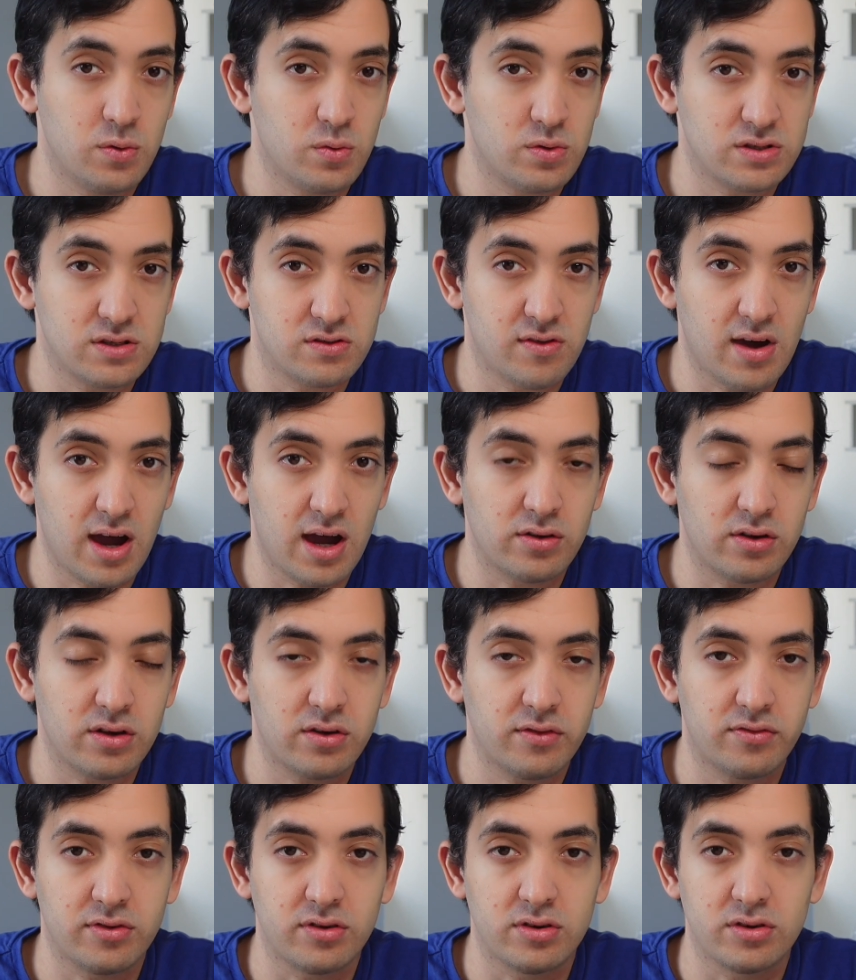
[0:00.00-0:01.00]
was around
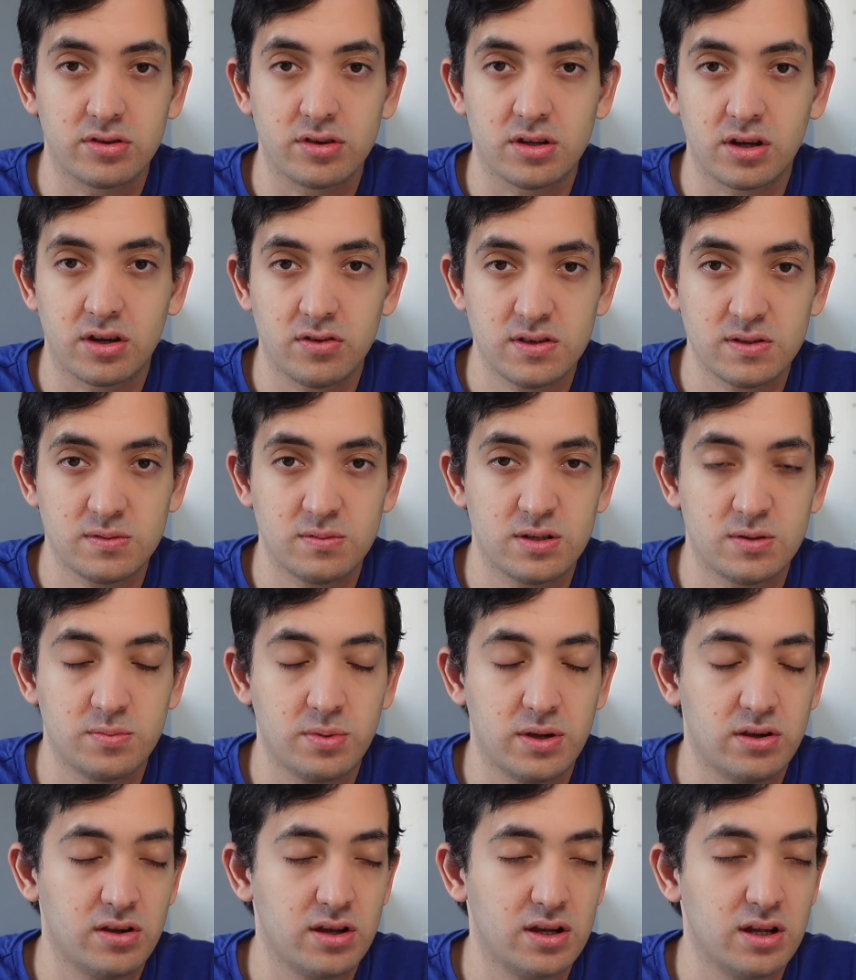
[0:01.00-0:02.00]
for the Christmas
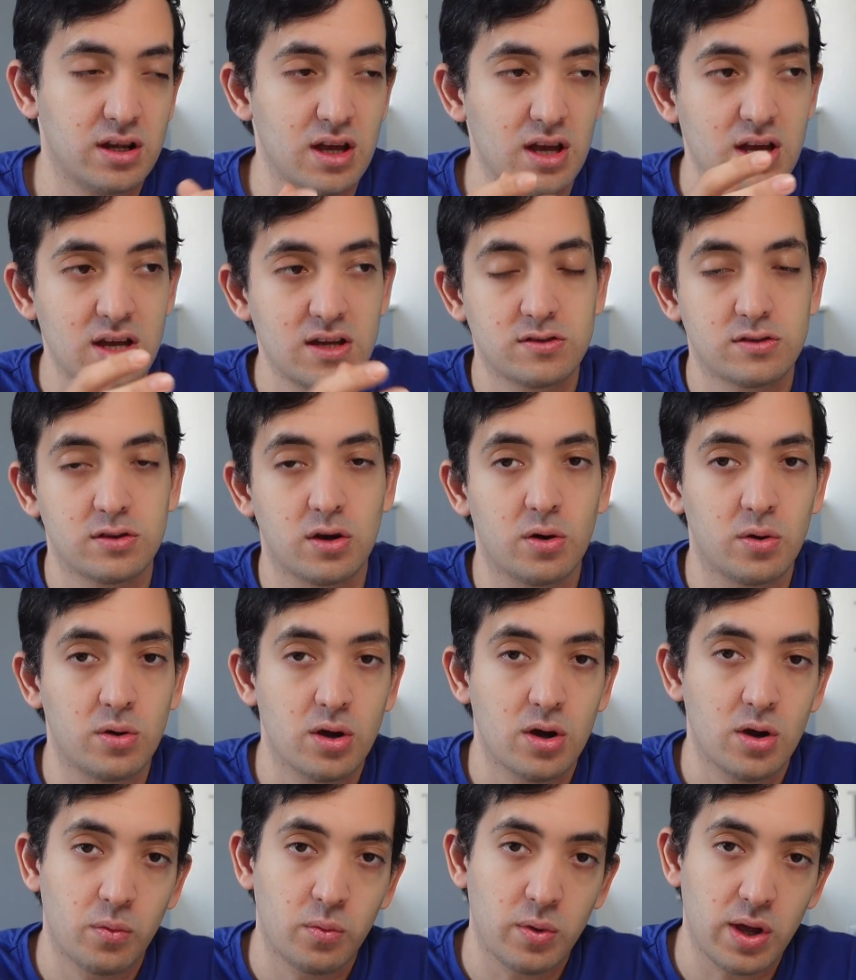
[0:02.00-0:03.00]
period. So
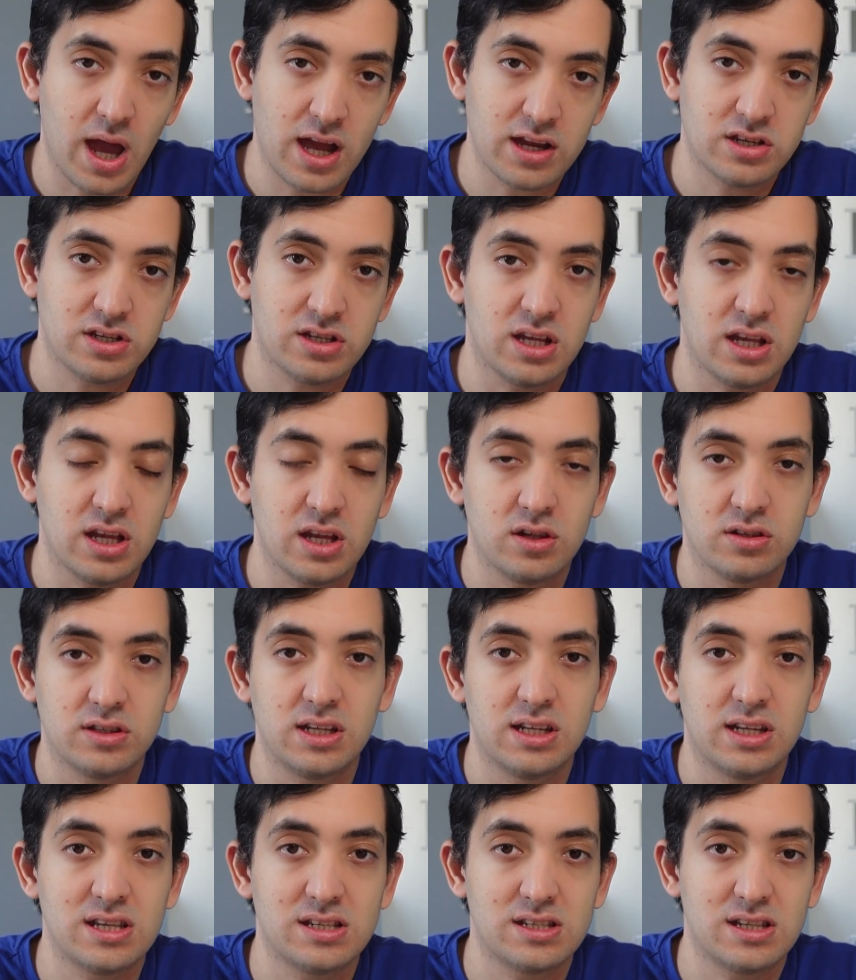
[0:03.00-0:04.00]
we actually
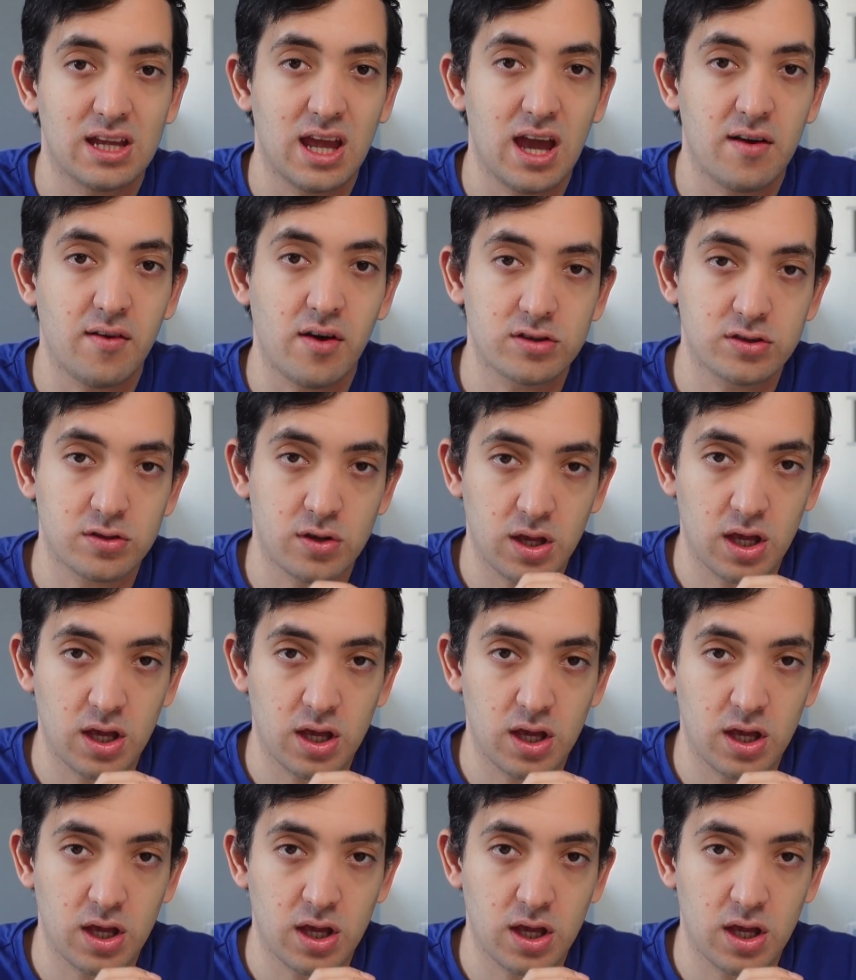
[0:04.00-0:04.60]
did this together. So